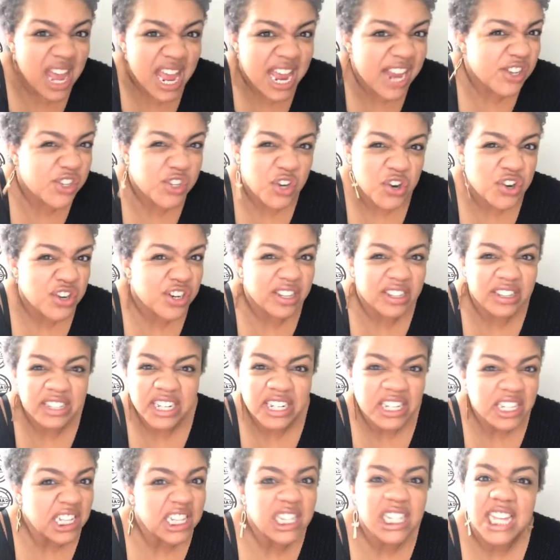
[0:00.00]
it turned a
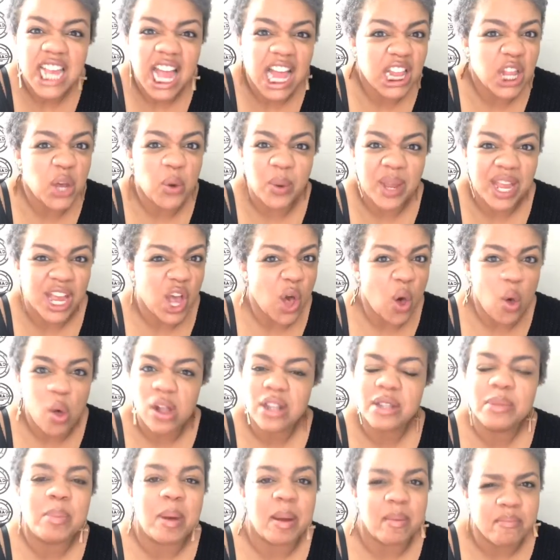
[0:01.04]
little yellowy
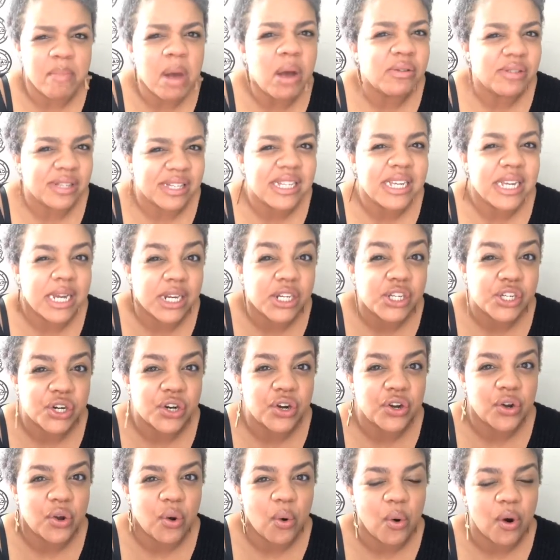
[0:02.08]
gold, but mostly it
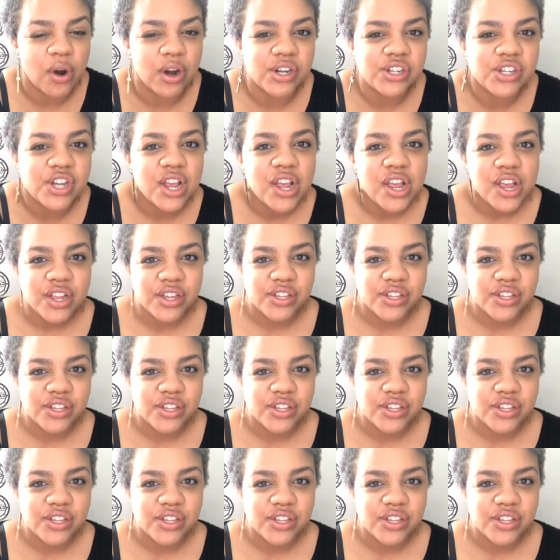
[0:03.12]
turned orange.